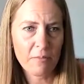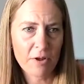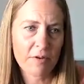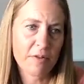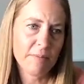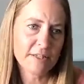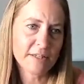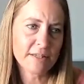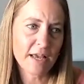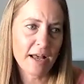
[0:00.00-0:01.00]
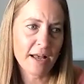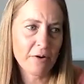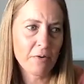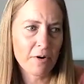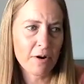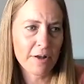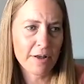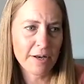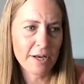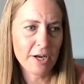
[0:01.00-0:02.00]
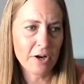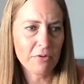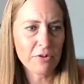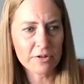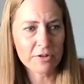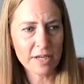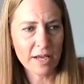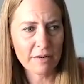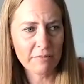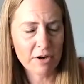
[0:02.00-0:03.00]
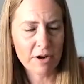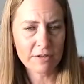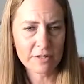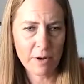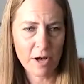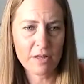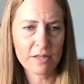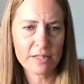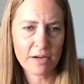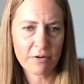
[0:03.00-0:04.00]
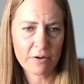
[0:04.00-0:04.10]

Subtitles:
whether on the business side or on, their side in regards to policy